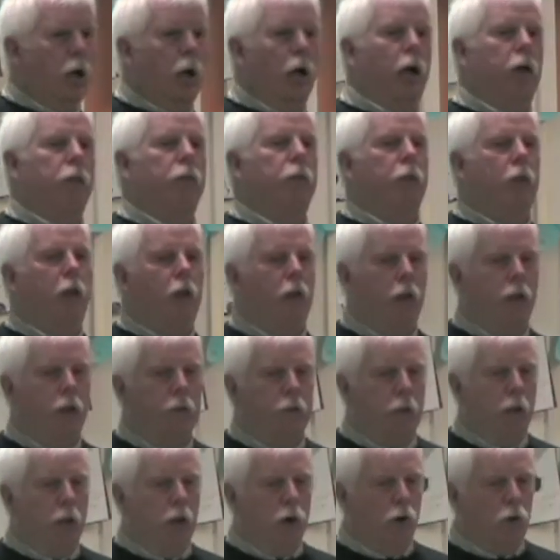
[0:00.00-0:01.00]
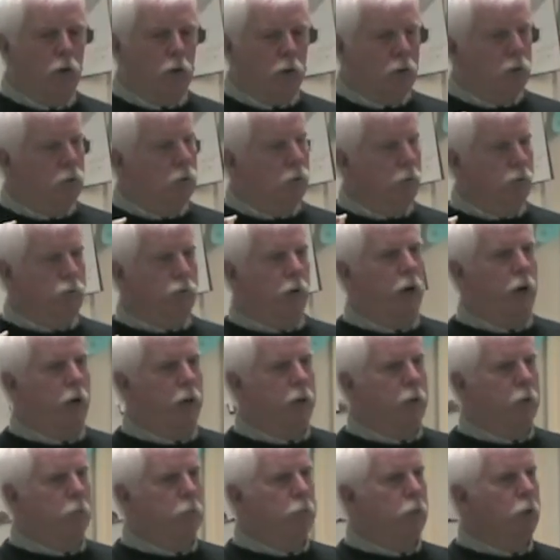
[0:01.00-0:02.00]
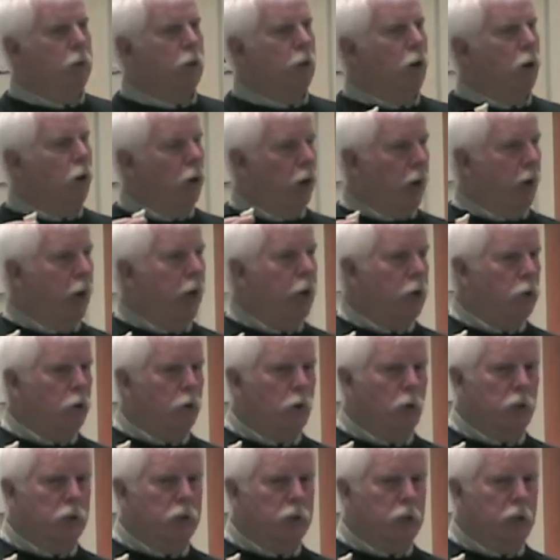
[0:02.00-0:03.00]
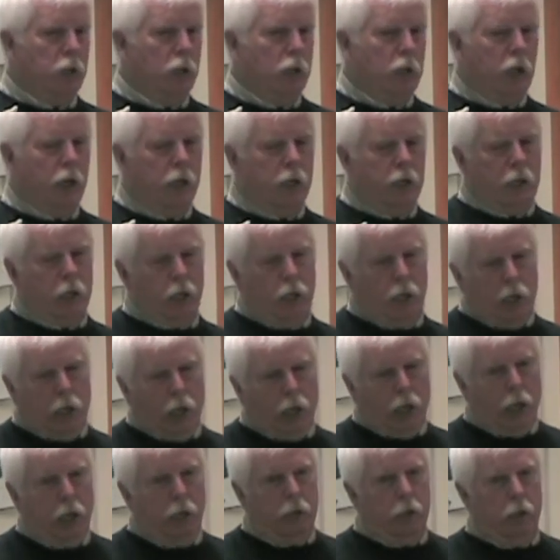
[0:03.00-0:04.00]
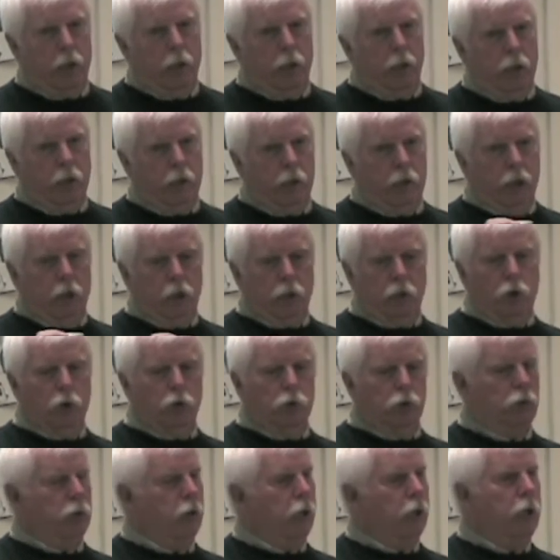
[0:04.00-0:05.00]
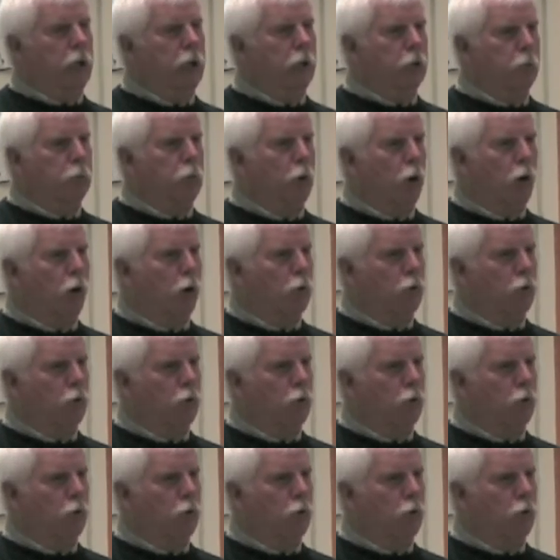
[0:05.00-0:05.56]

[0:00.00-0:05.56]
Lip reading: And they'll find them, or acorns and the like, and they don't eat them all